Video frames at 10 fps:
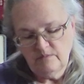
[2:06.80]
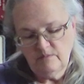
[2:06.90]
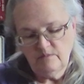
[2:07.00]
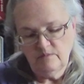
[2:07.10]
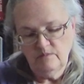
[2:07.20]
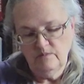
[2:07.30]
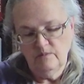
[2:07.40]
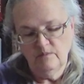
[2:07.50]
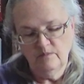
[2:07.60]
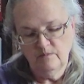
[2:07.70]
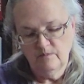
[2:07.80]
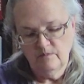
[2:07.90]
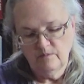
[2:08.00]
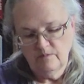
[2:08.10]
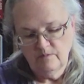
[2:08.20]

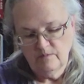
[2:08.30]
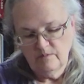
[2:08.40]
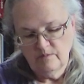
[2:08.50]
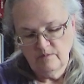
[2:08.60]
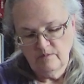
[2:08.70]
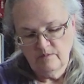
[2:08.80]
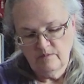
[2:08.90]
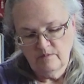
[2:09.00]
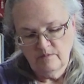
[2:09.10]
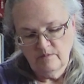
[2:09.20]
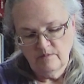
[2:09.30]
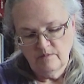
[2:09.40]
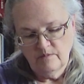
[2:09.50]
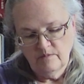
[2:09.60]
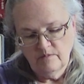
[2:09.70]

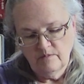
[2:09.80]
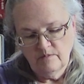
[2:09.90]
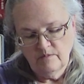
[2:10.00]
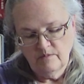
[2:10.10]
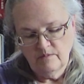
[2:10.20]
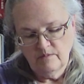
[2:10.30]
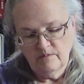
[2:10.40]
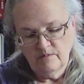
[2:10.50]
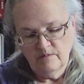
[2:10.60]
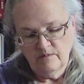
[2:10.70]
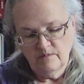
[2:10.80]
No words are spoken by the person on screen.